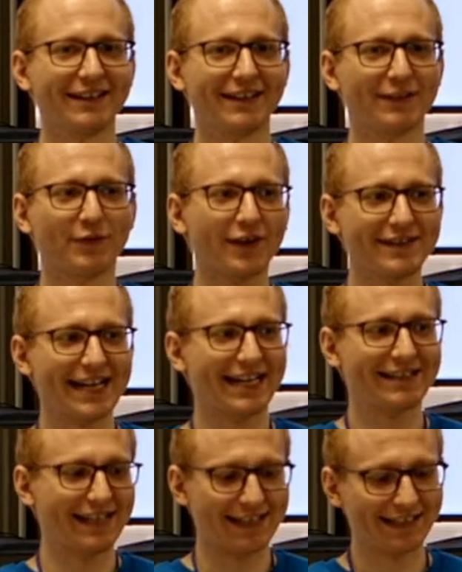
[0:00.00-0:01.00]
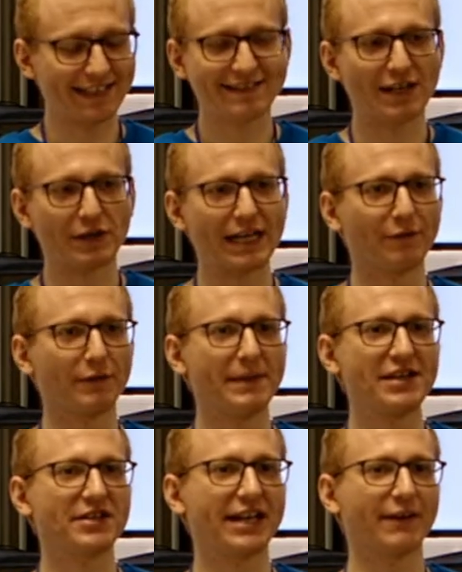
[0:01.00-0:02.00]
As far as I can tell, like, that's the only
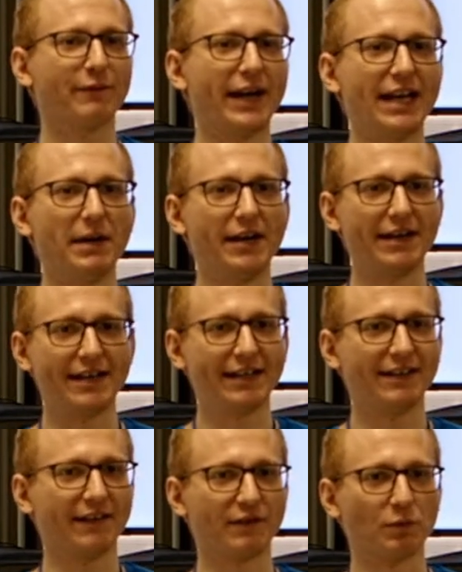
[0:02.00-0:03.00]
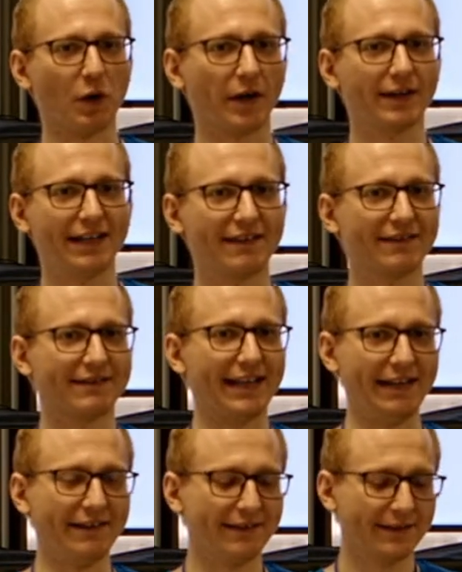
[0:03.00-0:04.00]
information I can find about it. It doesn't work, and it's
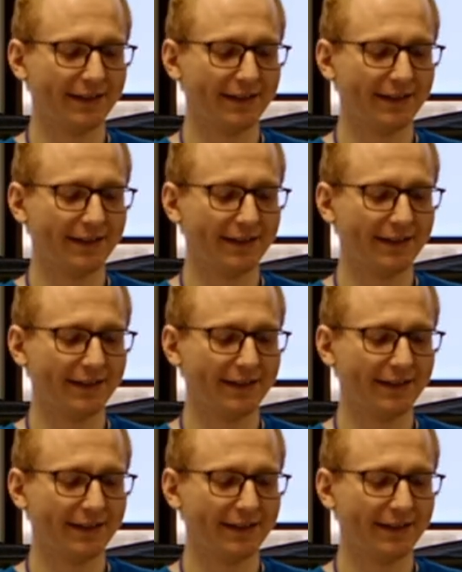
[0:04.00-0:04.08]
dead.